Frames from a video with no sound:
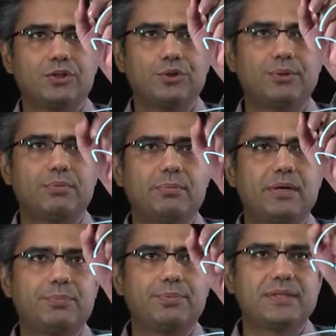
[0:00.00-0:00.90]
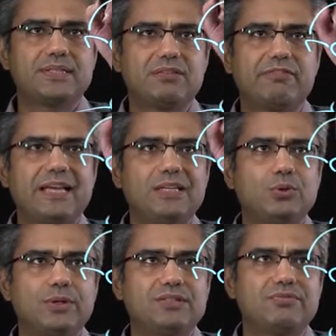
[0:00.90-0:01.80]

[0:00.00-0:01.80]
You remember present value is